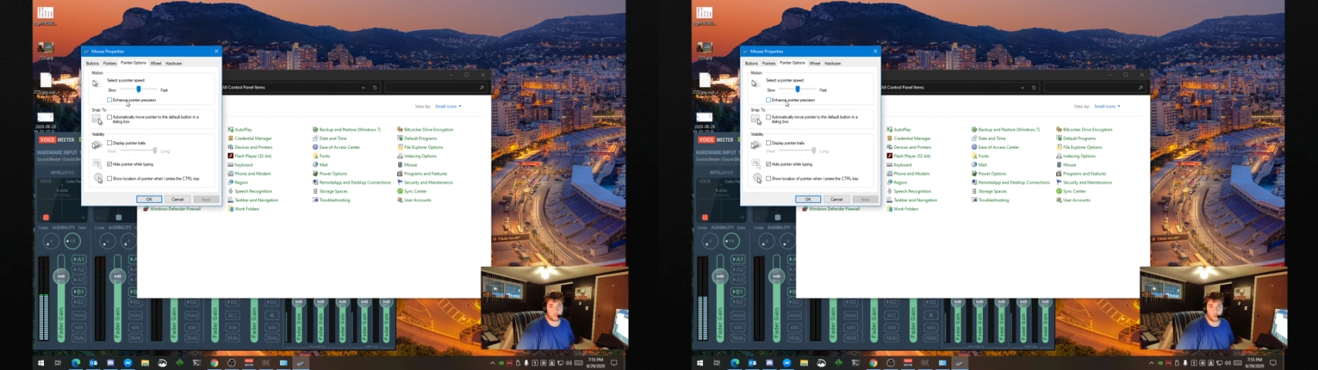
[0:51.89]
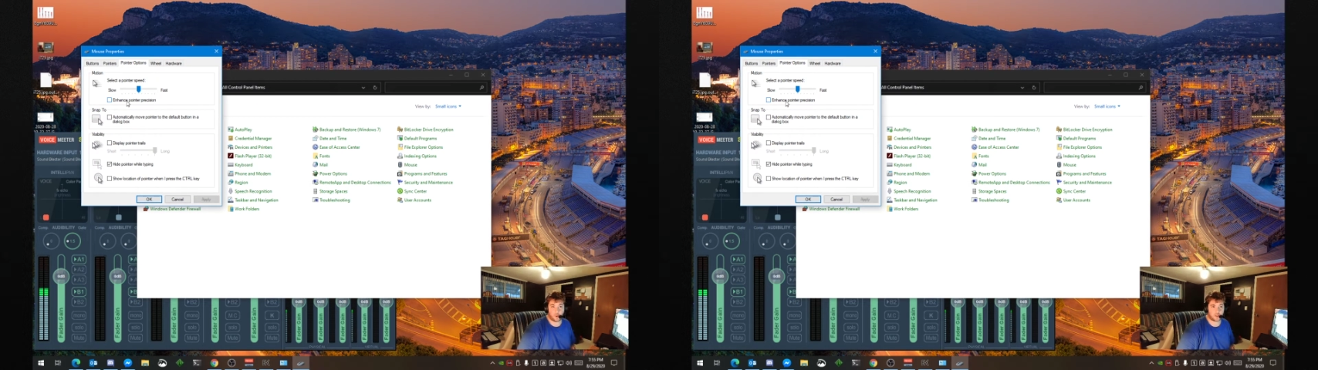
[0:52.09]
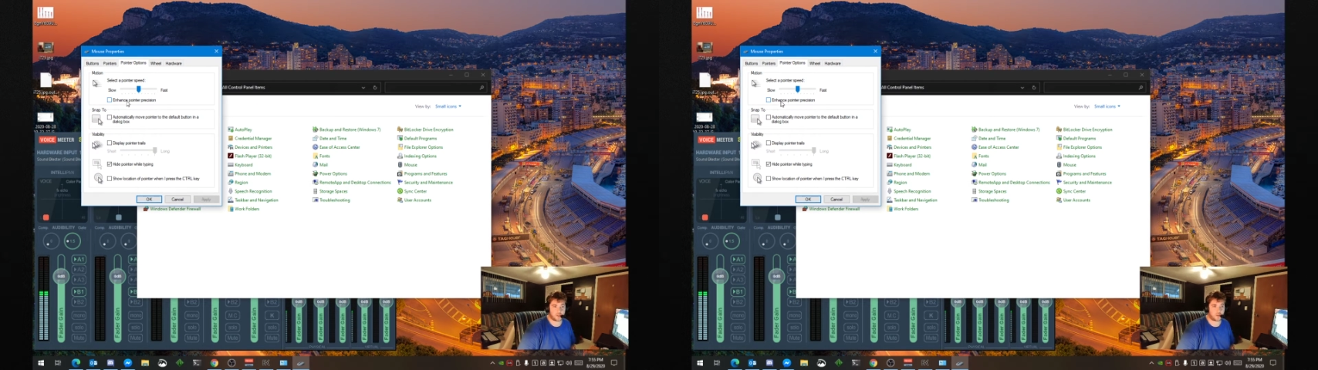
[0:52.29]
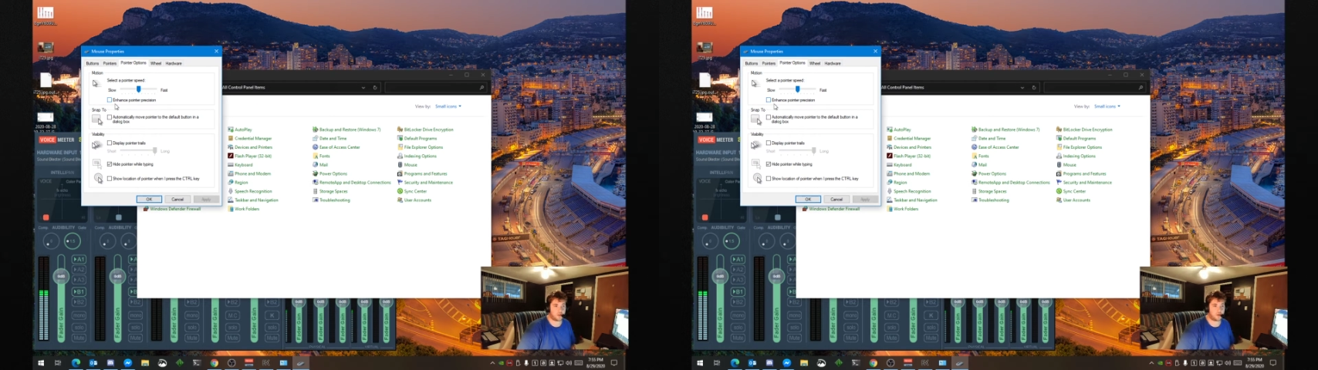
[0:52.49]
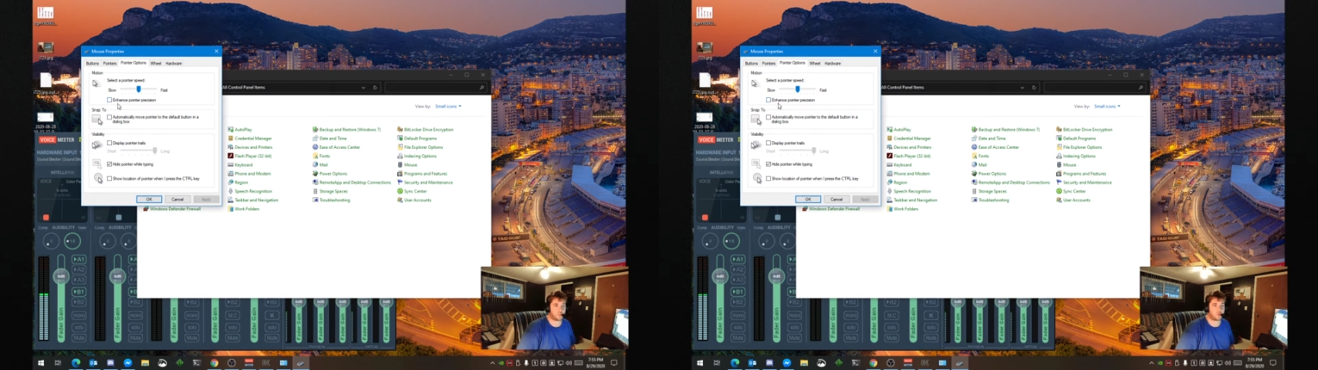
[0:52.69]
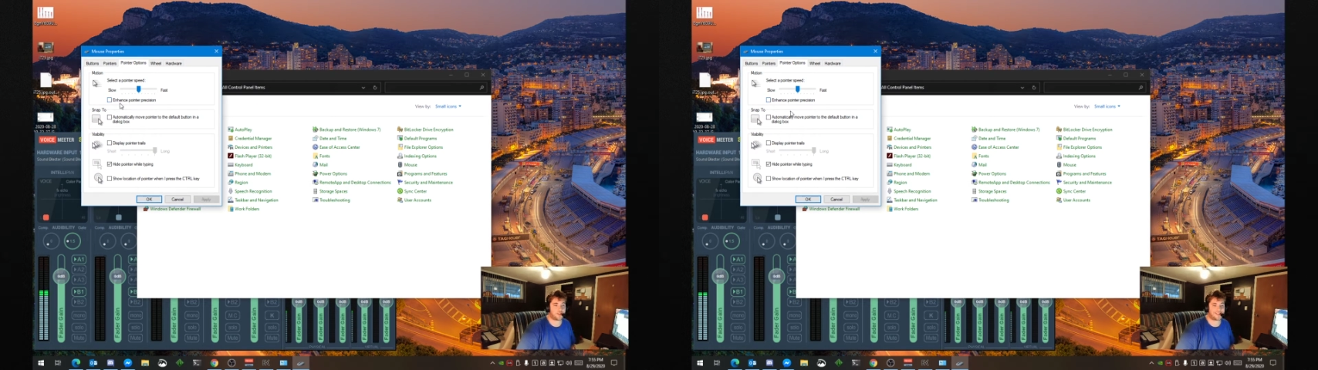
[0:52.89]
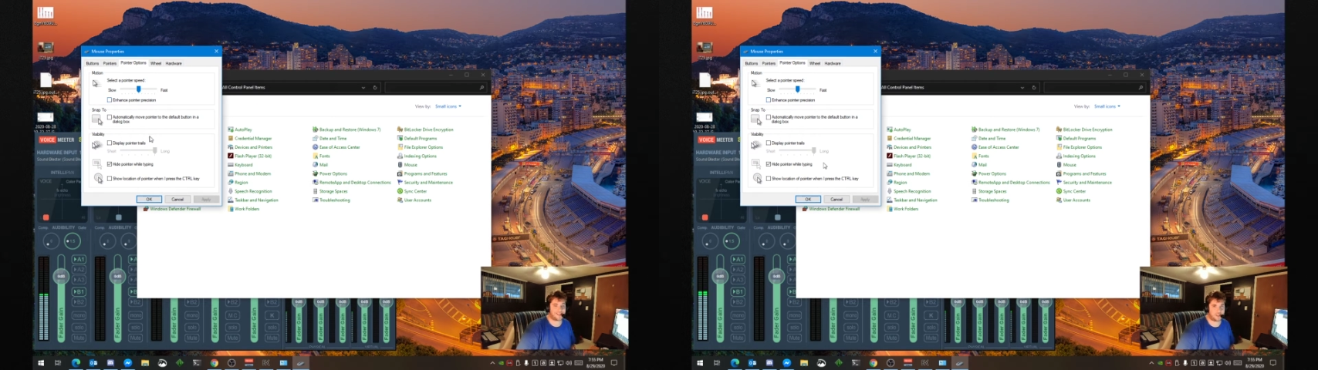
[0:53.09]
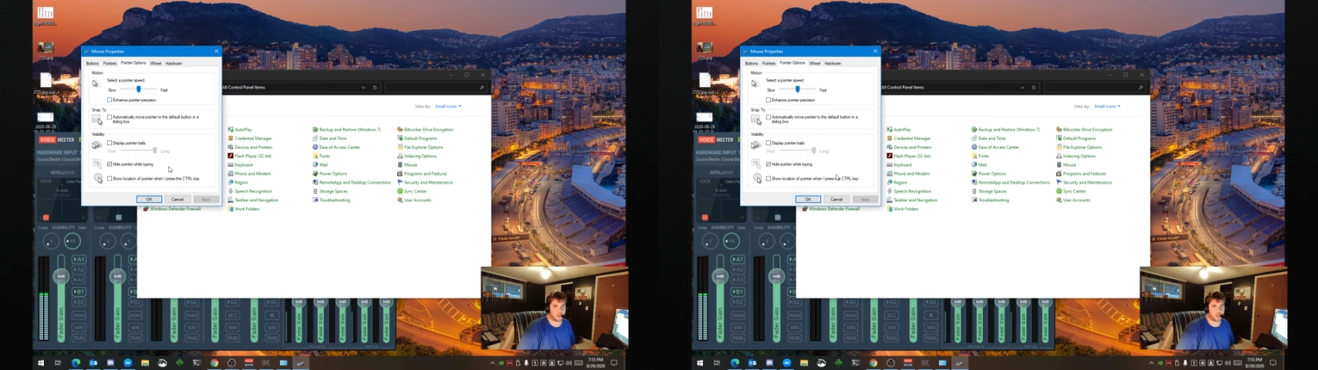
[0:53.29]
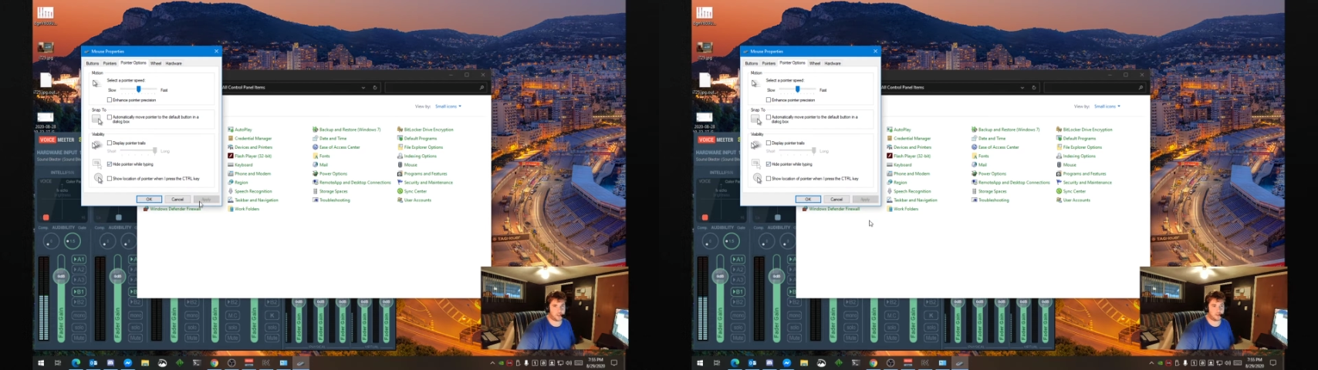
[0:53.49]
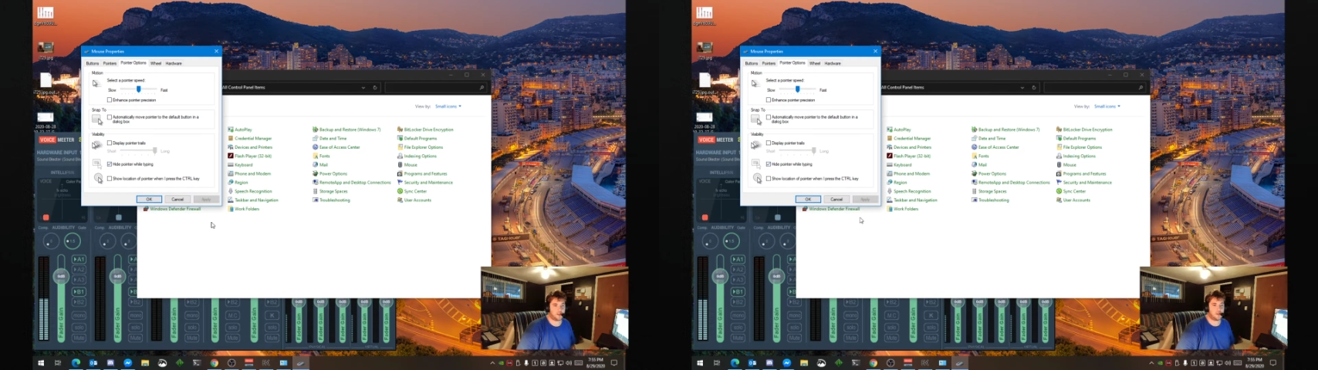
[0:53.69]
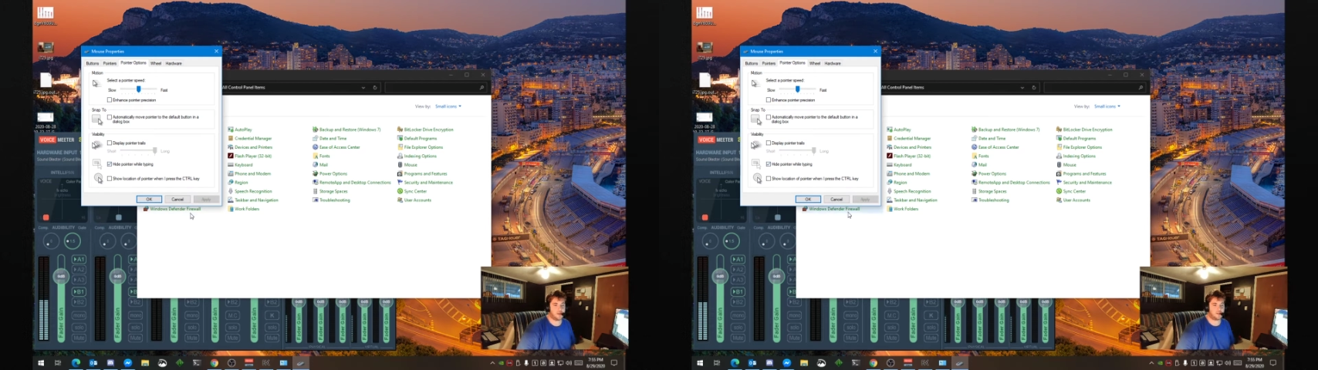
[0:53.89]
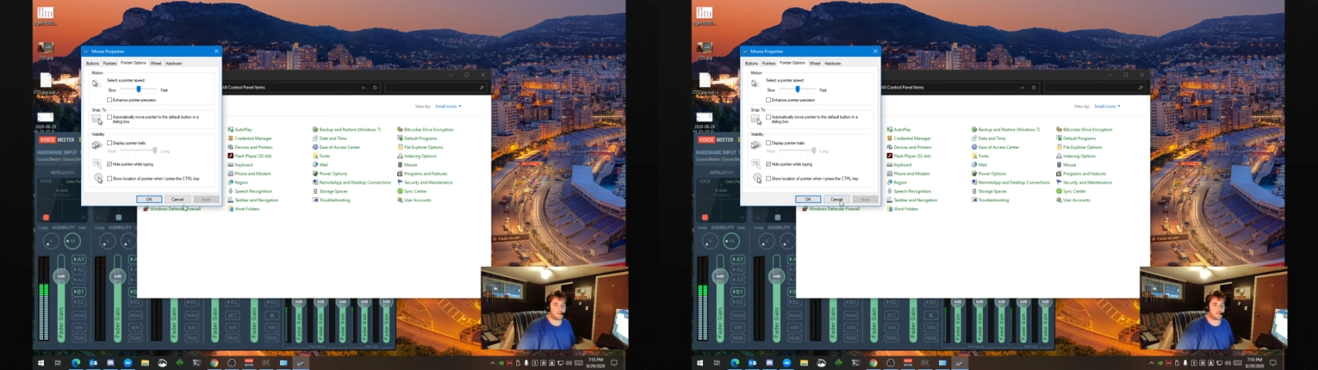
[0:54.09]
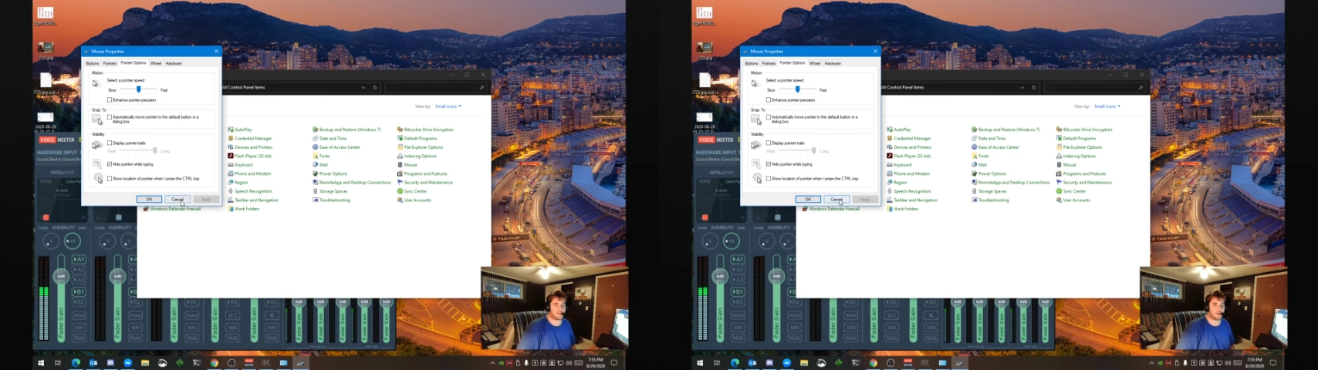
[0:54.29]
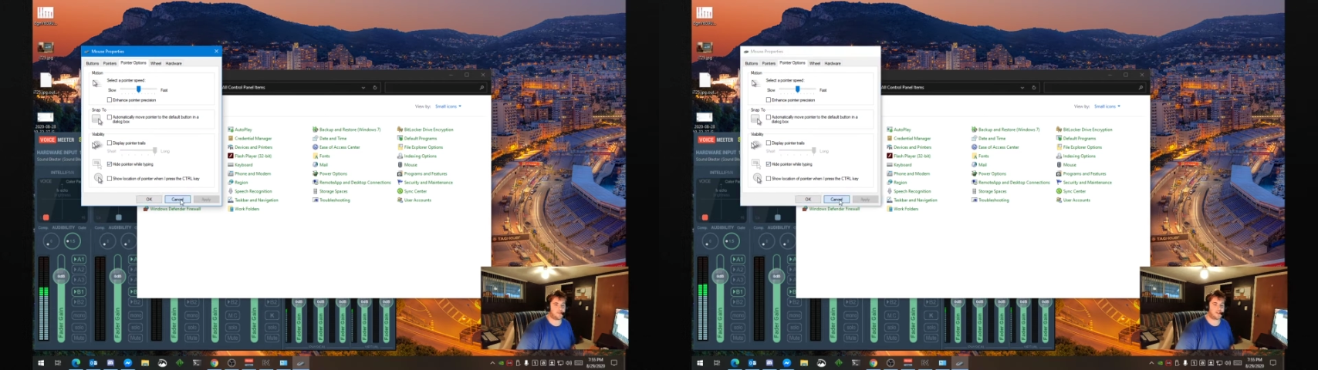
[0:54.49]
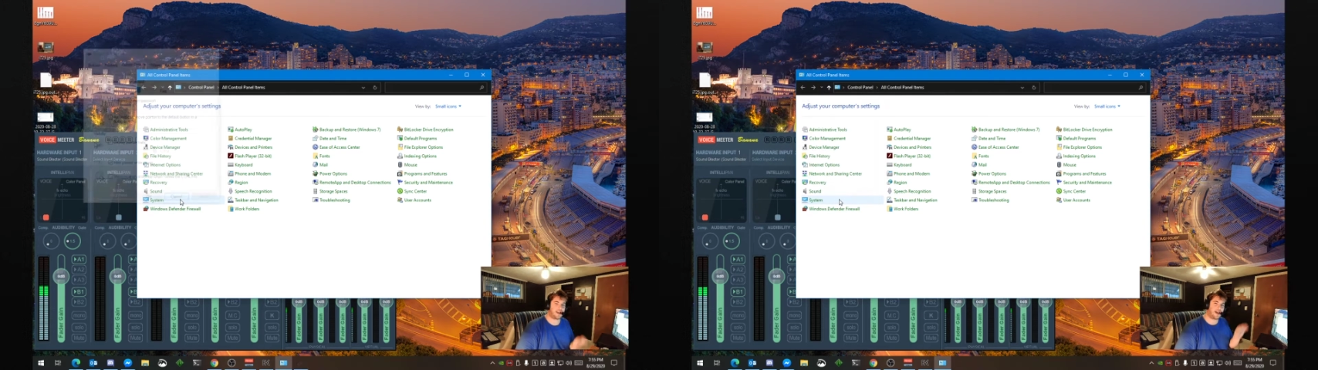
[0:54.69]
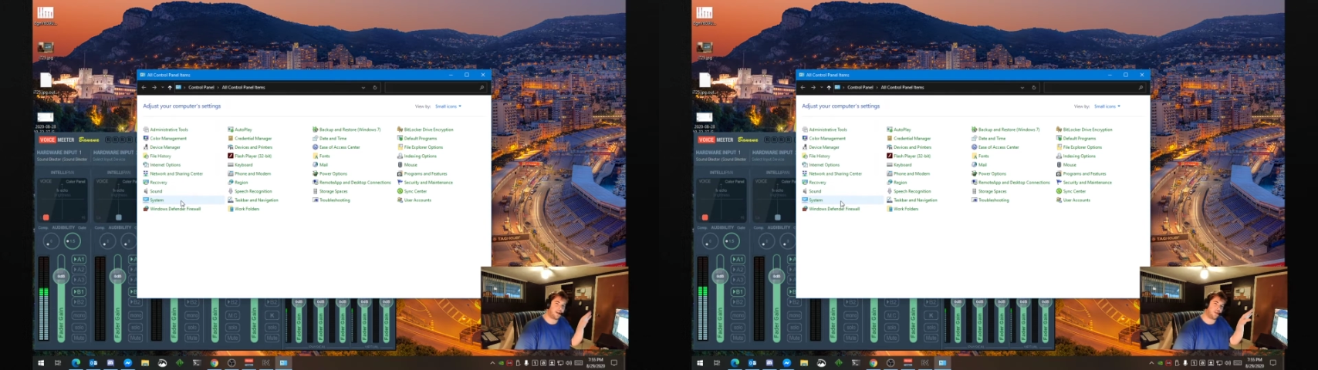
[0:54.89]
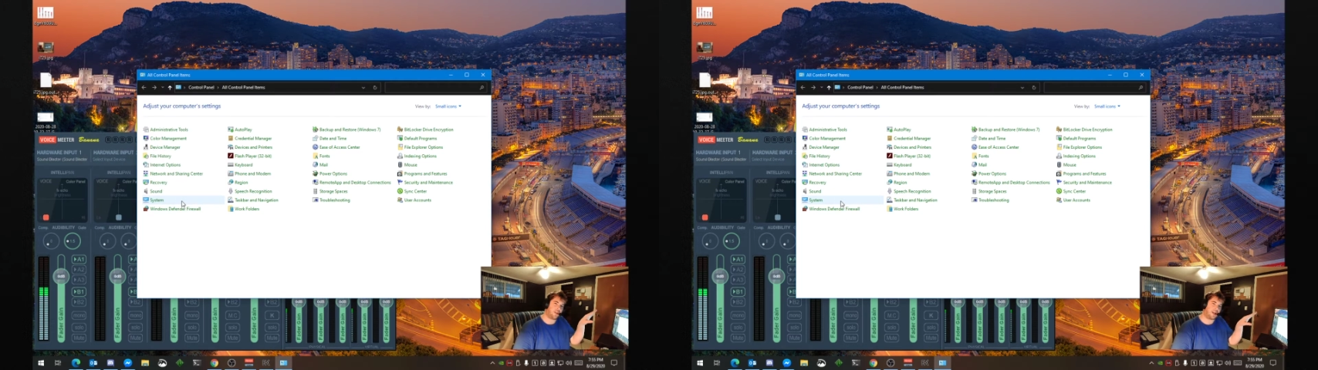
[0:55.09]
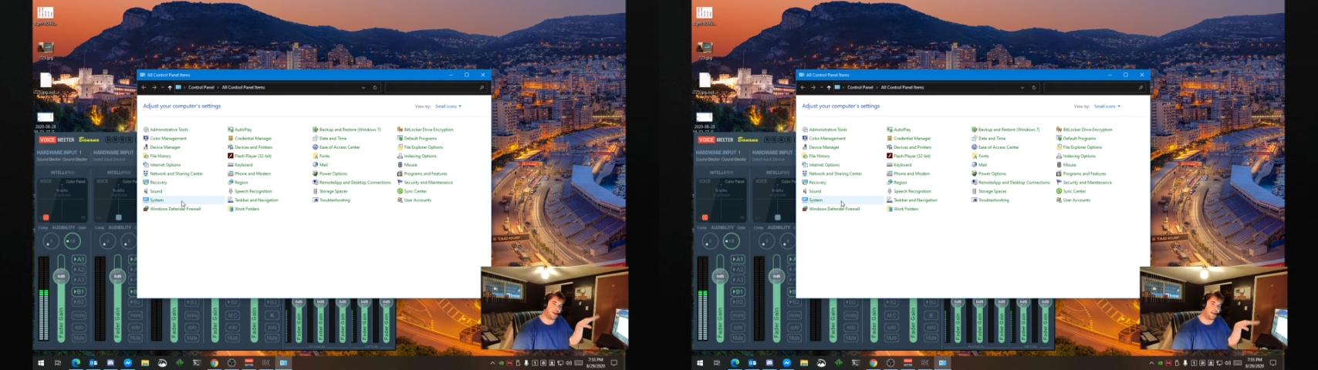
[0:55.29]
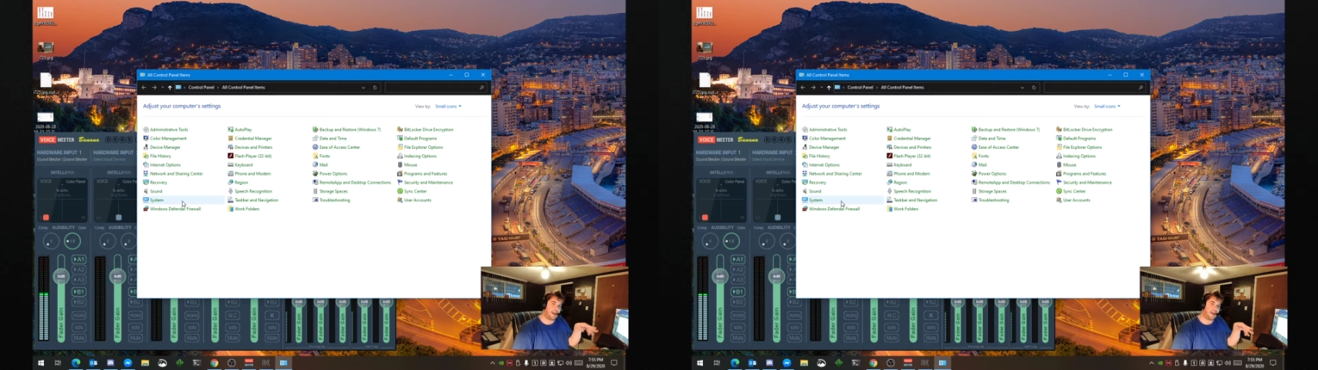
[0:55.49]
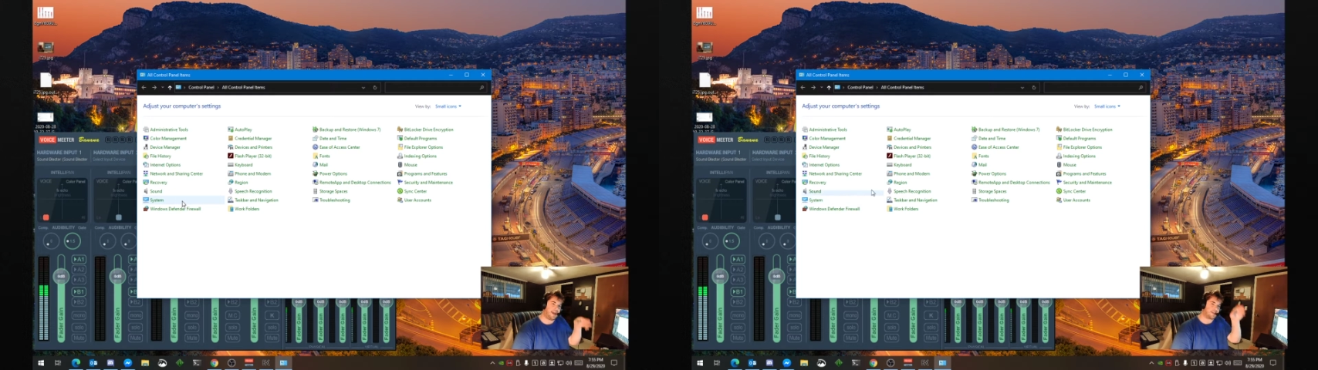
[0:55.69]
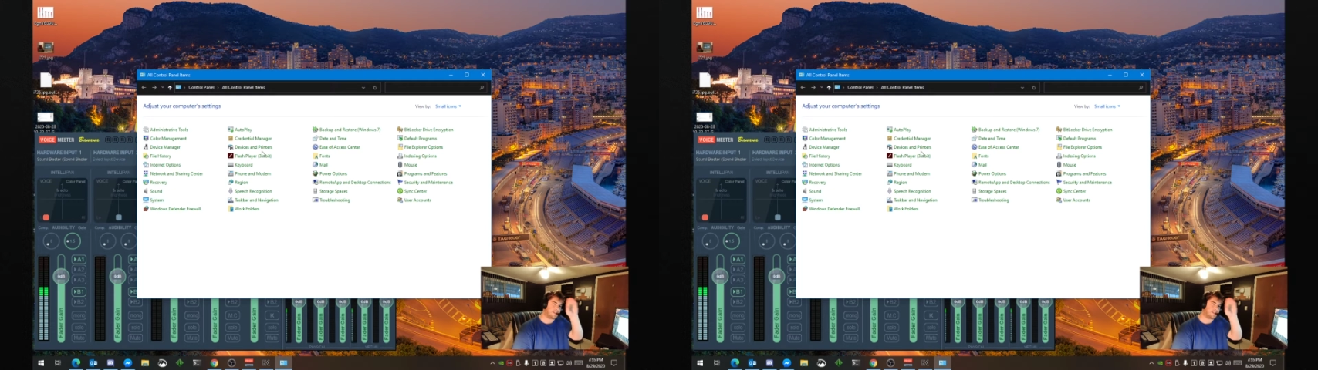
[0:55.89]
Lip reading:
No face is visible, so there are no lips to read.